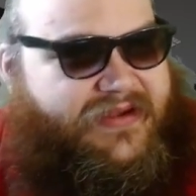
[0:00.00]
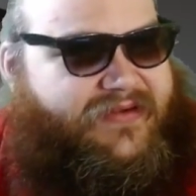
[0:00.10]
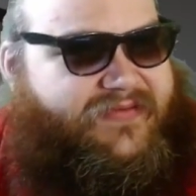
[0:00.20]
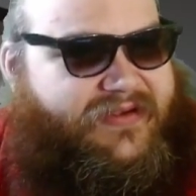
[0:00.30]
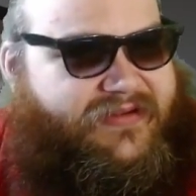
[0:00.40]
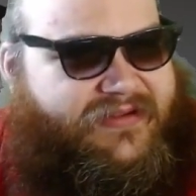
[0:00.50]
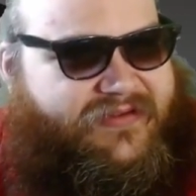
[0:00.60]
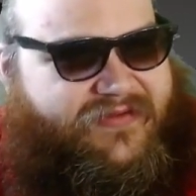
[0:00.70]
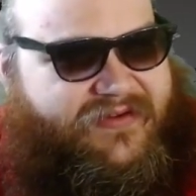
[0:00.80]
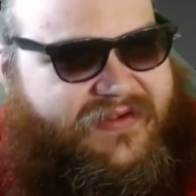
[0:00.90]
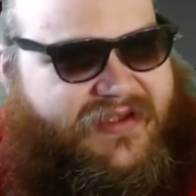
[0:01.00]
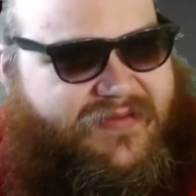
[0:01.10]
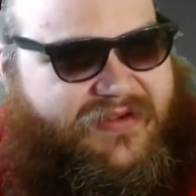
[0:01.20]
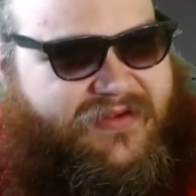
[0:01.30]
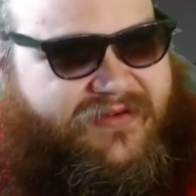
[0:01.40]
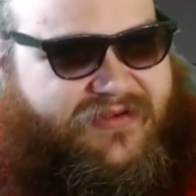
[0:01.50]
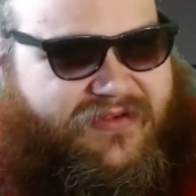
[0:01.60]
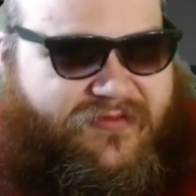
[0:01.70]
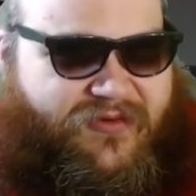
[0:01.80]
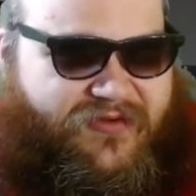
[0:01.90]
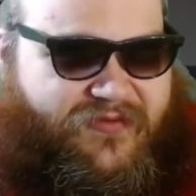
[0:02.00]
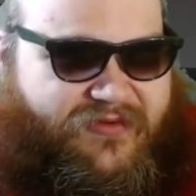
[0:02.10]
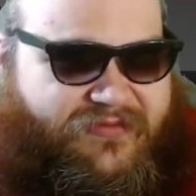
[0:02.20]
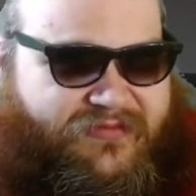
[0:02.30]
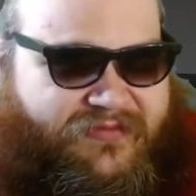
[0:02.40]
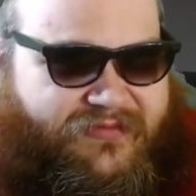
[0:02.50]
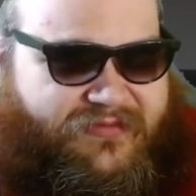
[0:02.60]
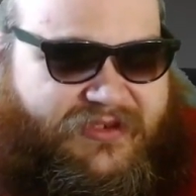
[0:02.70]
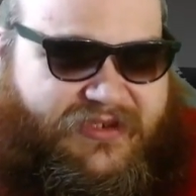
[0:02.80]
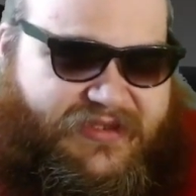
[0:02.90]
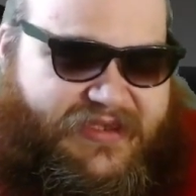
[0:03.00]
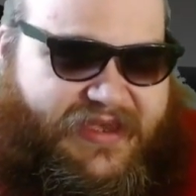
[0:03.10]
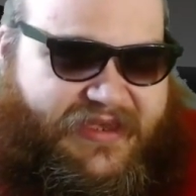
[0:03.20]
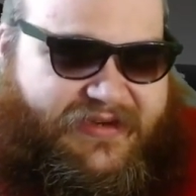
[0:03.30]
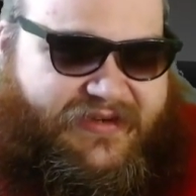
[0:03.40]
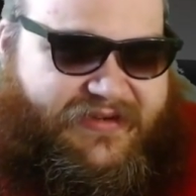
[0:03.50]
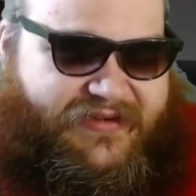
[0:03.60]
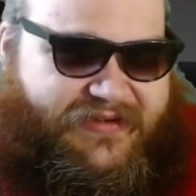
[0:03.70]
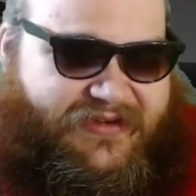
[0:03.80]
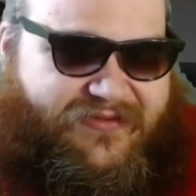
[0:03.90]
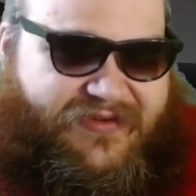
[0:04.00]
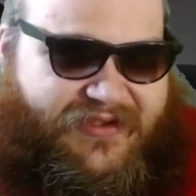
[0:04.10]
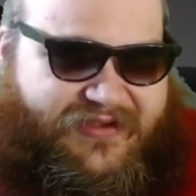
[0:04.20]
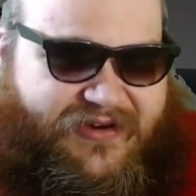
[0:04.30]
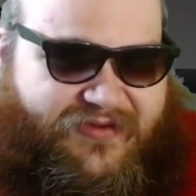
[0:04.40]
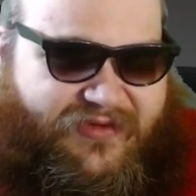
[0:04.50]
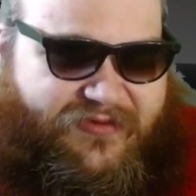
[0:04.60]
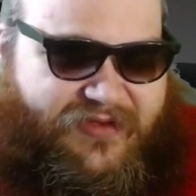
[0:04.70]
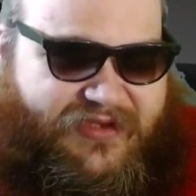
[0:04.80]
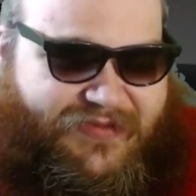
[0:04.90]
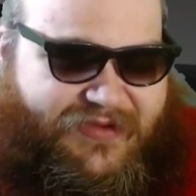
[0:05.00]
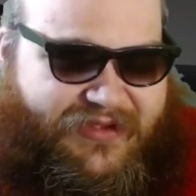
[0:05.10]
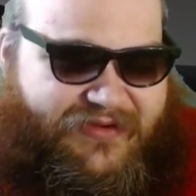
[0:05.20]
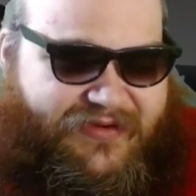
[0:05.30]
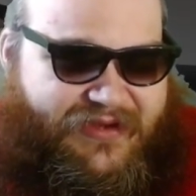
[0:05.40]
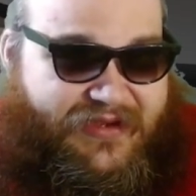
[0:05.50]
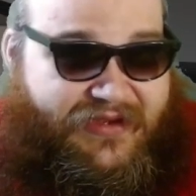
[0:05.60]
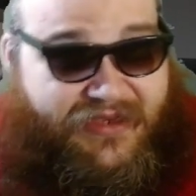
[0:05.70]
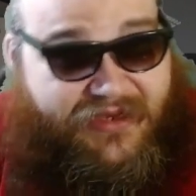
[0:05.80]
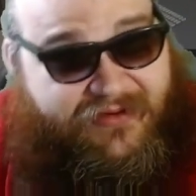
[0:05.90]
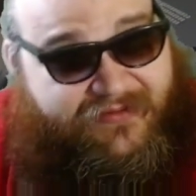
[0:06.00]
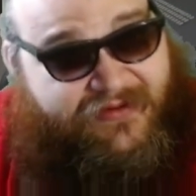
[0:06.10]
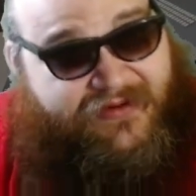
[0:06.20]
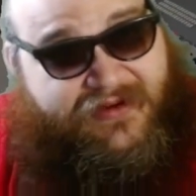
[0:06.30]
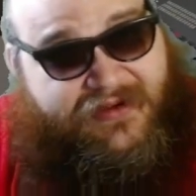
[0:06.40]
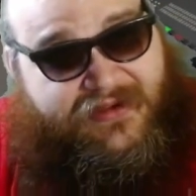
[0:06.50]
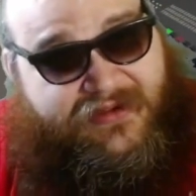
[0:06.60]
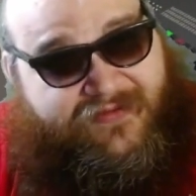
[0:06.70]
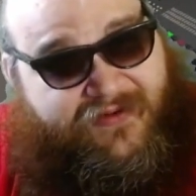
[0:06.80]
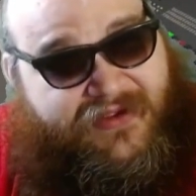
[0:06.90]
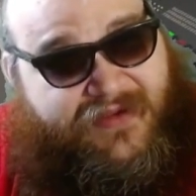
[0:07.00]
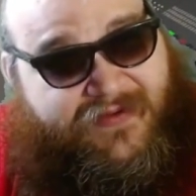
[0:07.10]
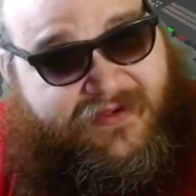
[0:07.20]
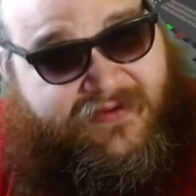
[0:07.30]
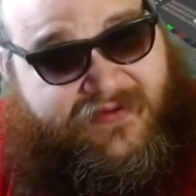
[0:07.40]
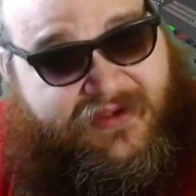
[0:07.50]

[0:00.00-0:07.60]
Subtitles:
I feel that the first episode is the worst one, which is sad. You don't want to start with the worst episode. However, the first episode of